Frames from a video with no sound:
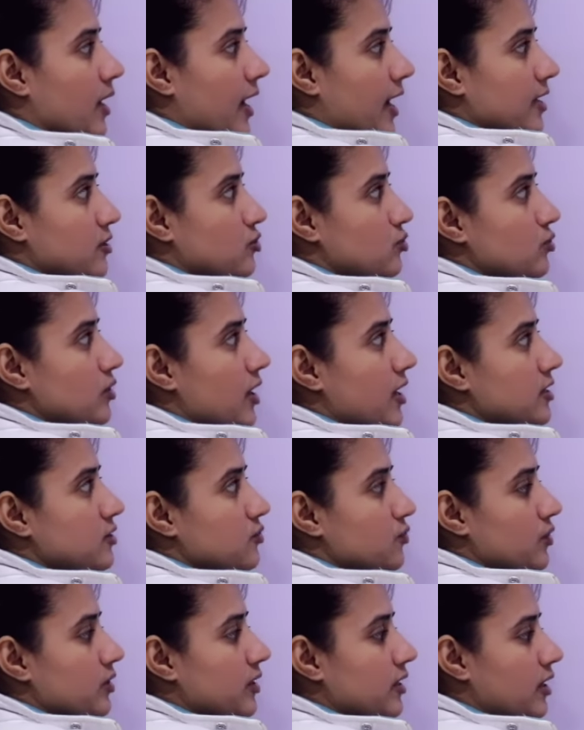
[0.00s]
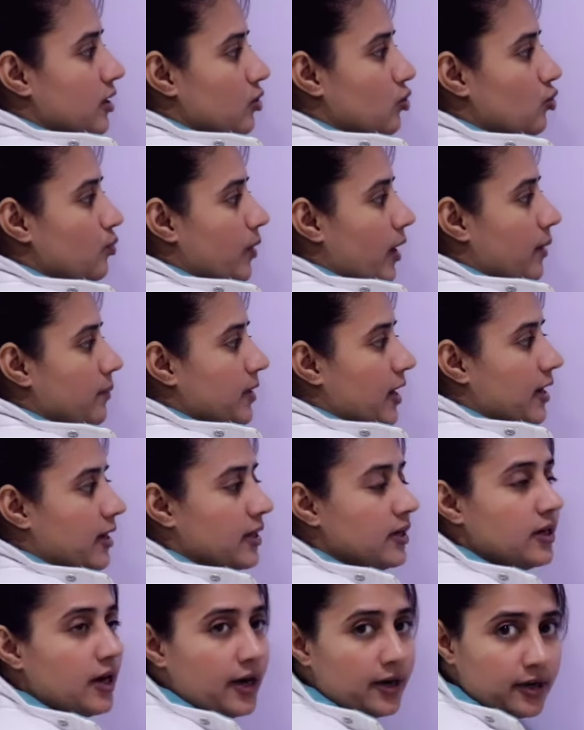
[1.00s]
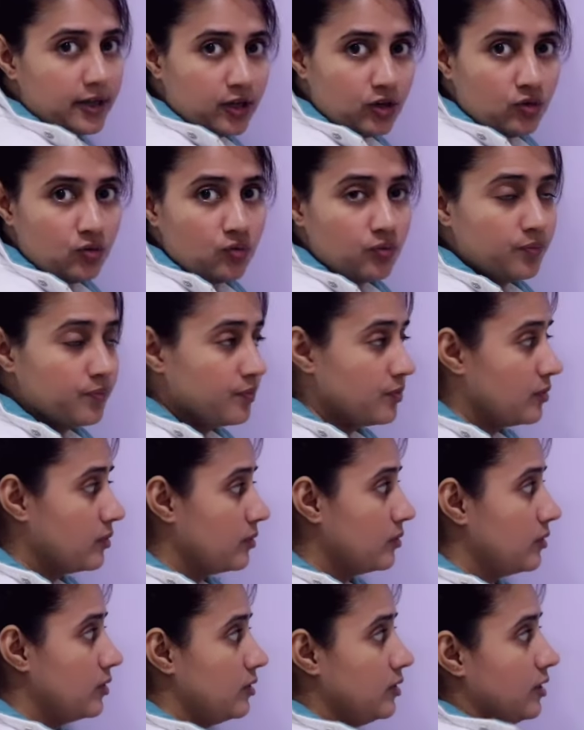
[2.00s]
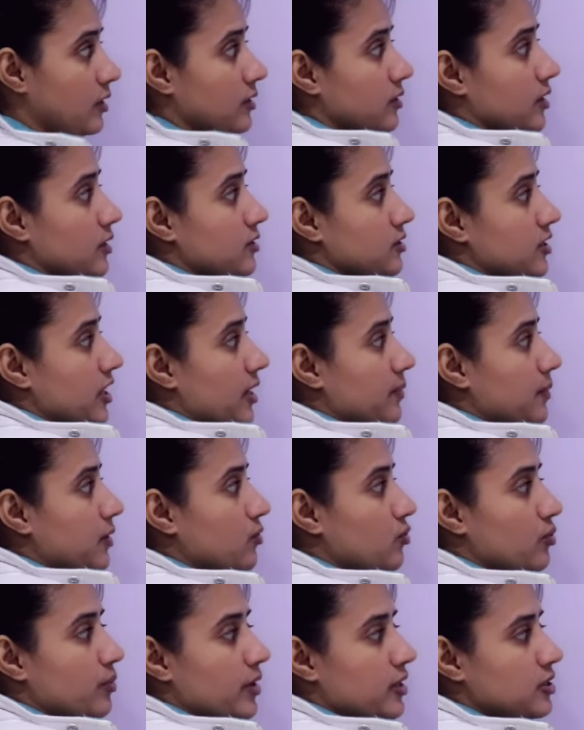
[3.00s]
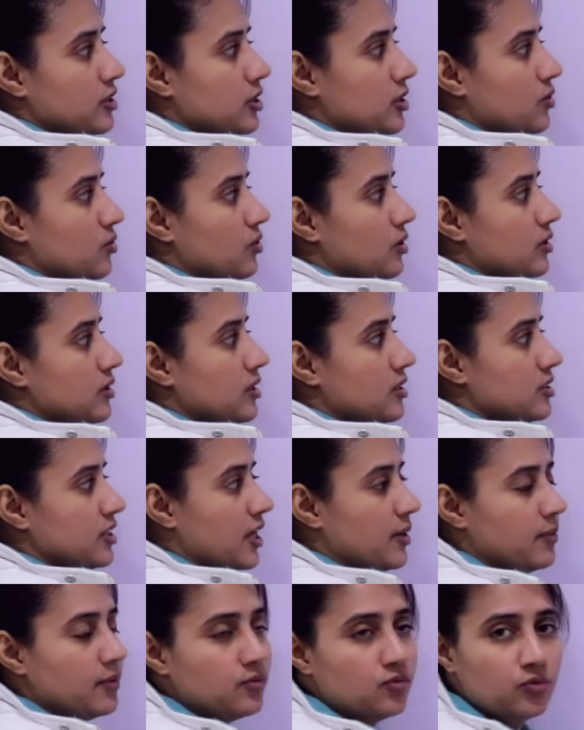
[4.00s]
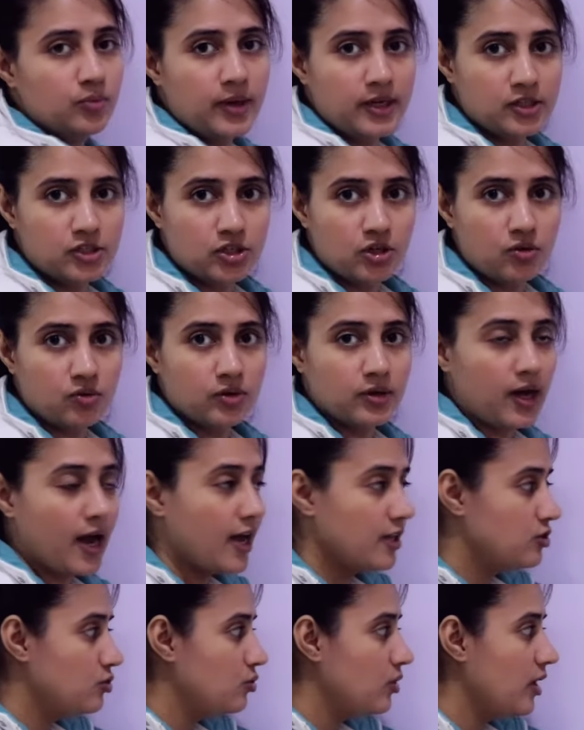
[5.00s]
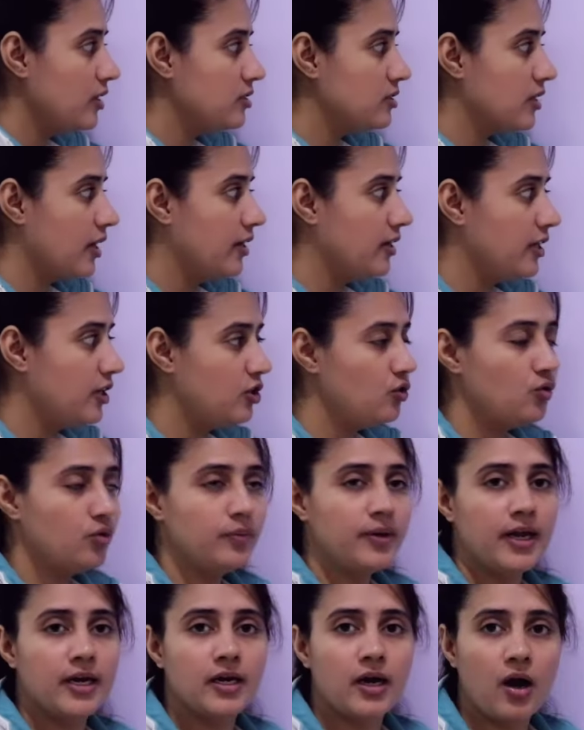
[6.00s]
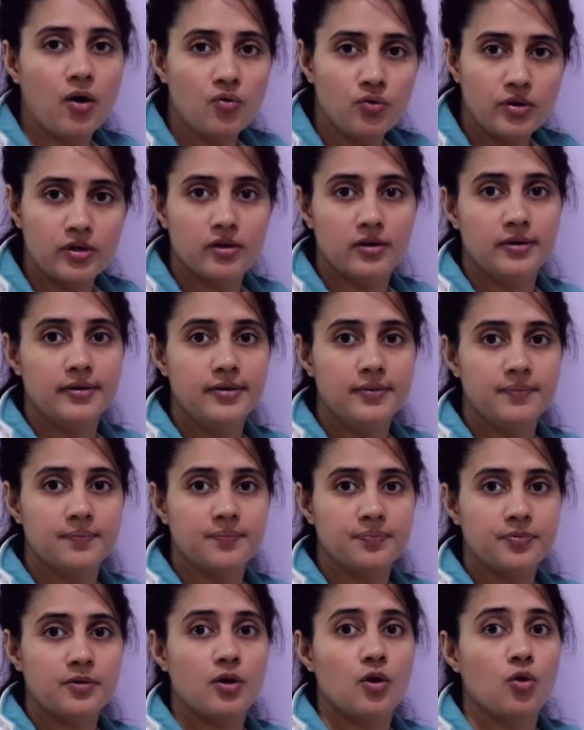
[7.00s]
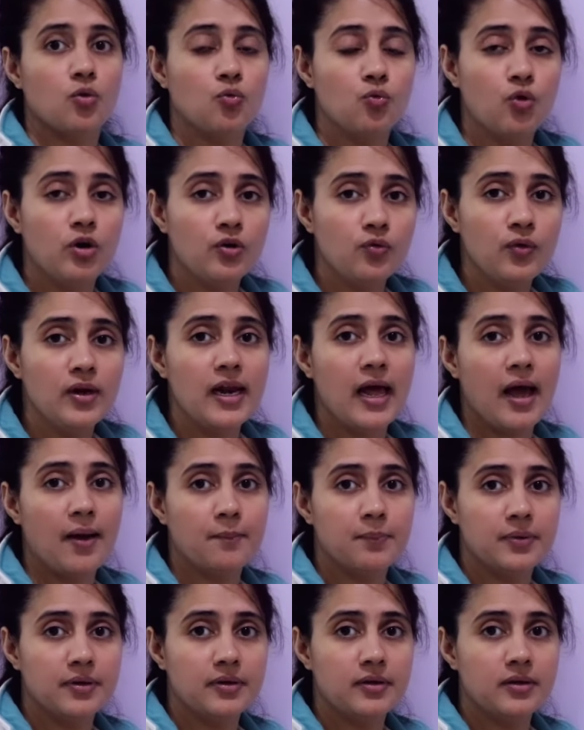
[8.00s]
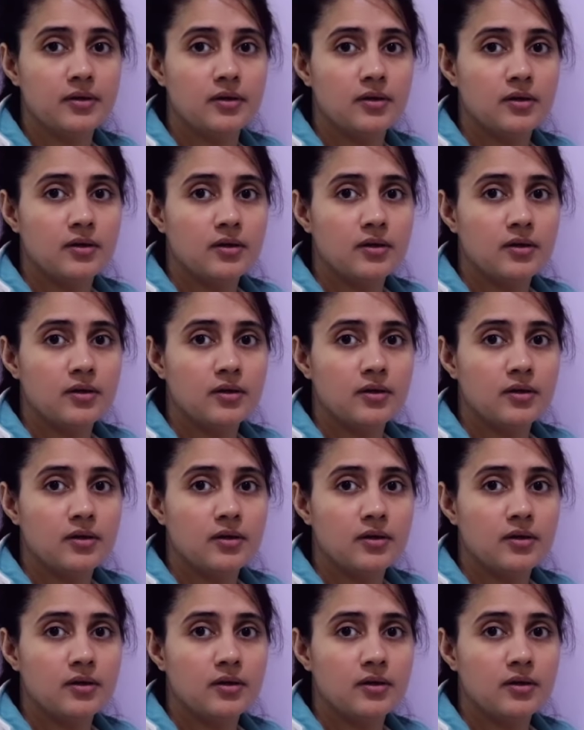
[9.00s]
as soon as within a loop I'm writing continue, this statement would be executed, this statement would be executed. As soon as continue would be encountered, what will happen?